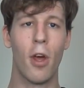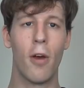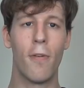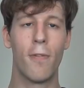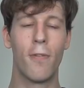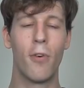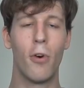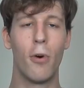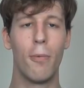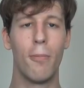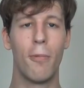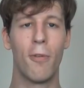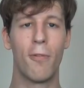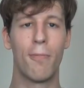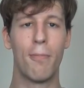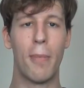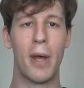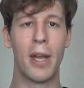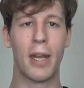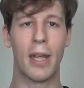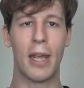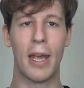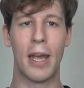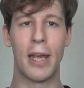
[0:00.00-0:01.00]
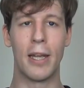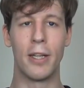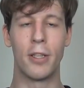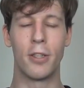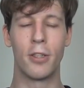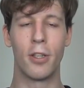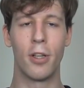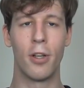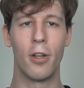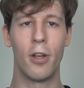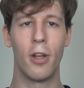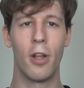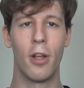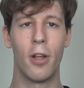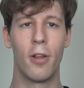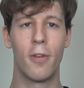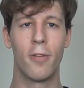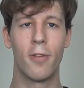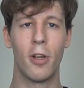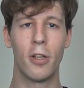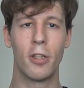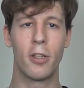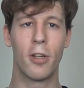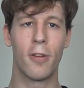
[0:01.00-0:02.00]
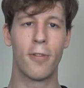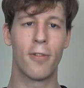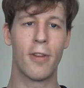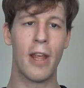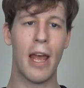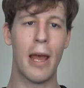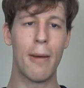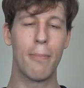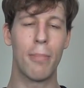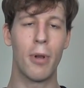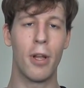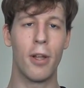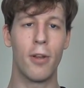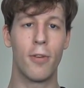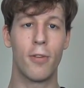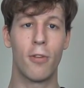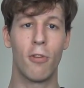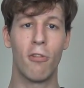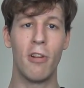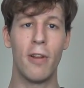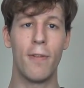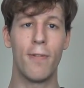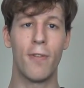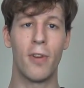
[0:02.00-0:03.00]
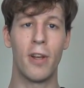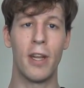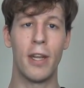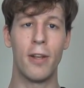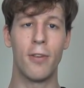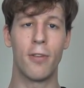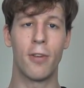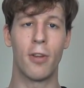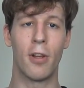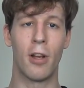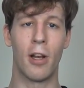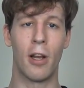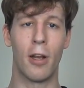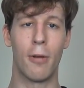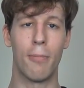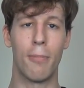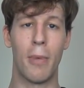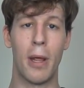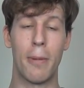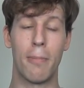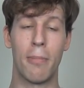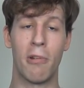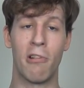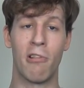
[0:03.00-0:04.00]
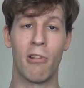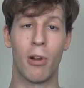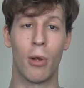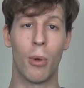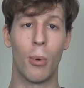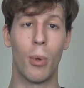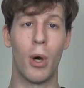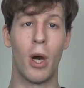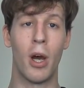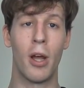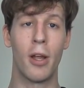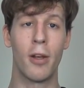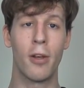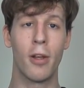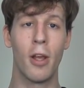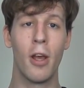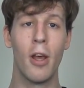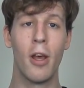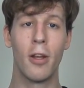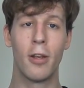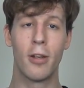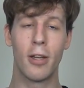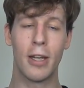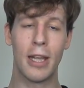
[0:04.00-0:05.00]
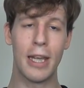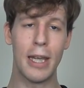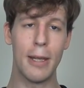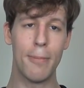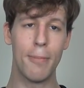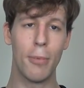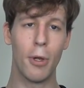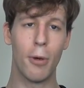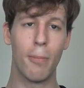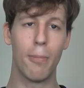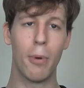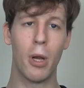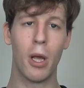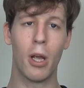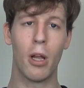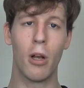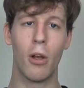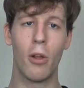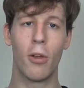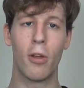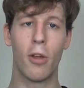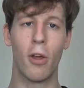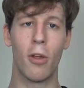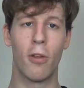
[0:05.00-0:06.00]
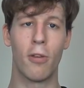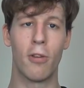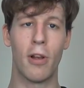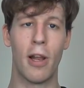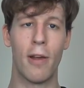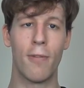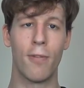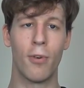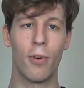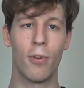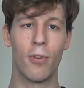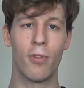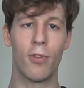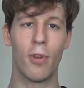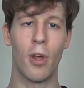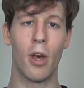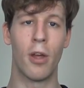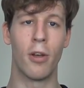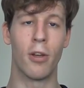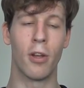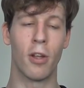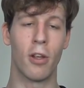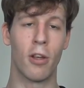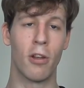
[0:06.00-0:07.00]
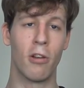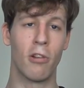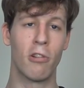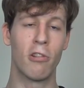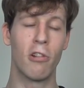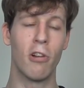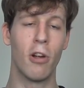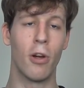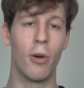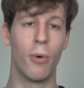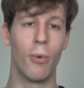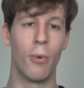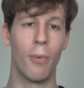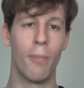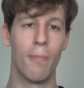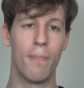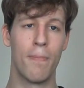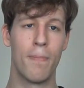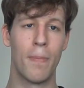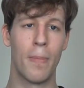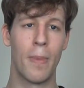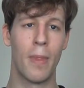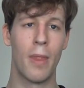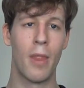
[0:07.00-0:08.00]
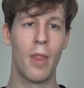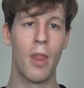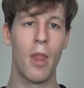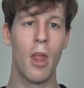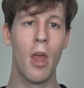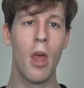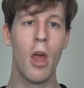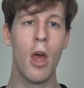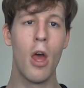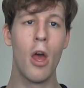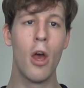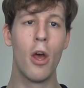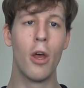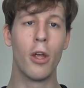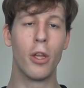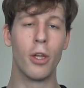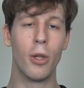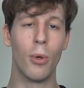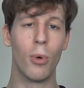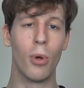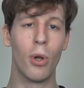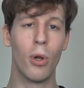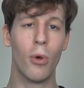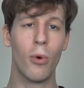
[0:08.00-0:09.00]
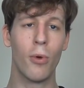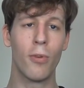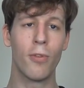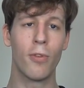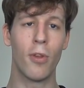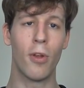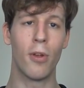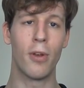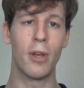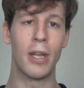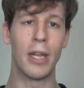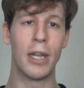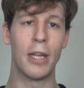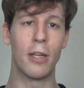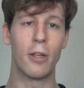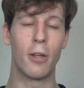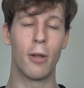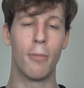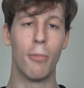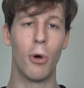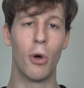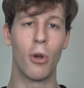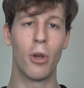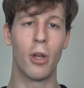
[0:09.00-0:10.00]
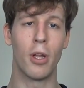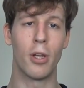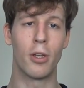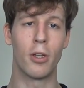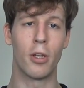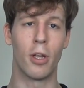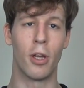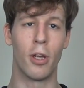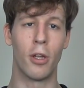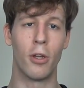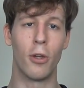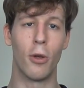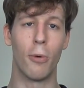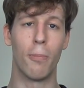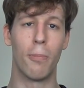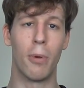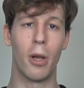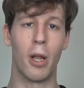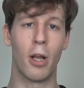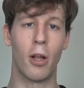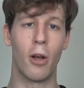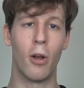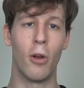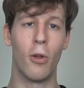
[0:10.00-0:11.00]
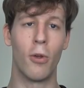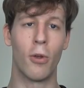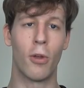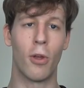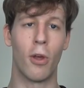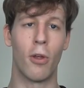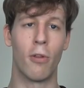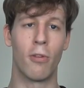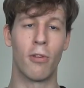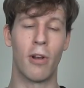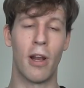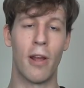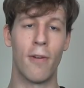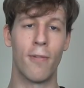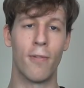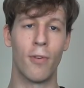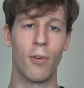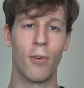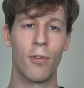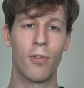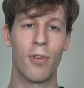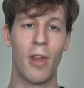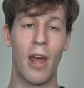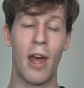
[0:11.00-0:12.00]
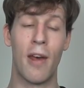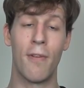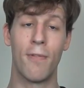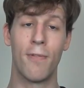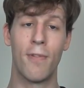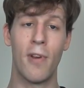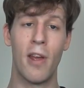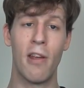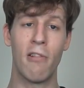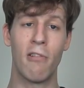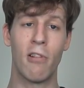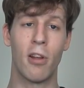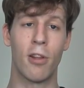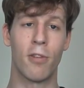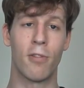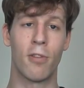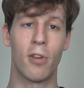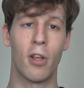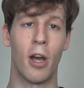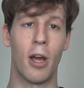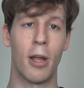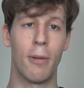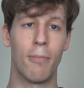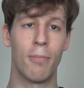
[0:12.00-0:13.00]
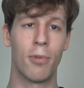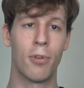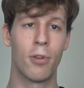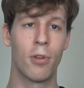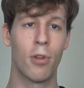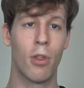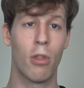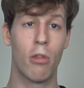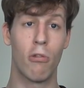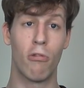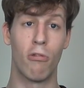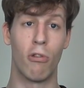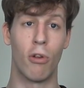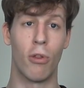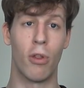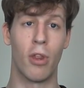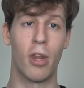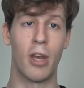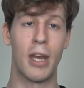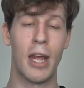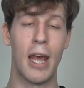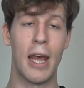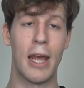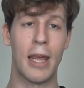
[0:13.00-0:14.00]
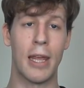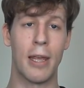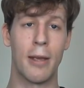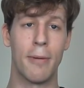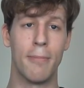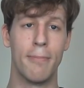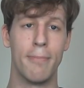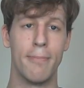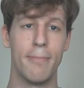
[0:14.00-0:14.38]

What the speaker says: a form of medication, such as tablets or even insulin, may be required to keep your blood glucose levels under control. You will also need to monitor your blood glucose levels at various times through the day.